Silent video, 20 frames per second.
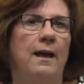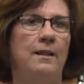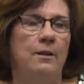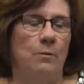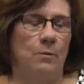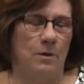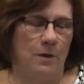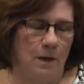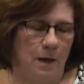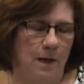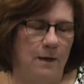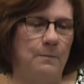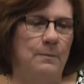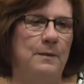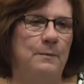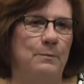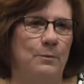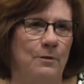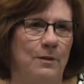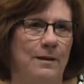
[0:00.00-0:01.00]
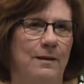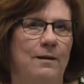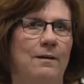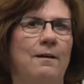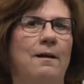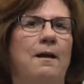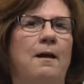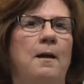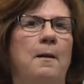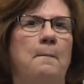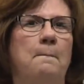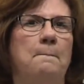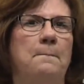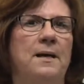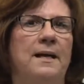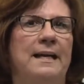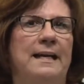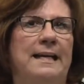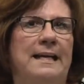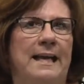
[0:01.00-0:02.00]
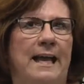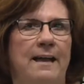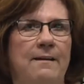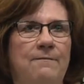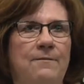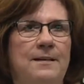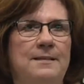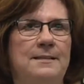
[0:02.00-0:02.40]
And there were a lot of people there. But it gave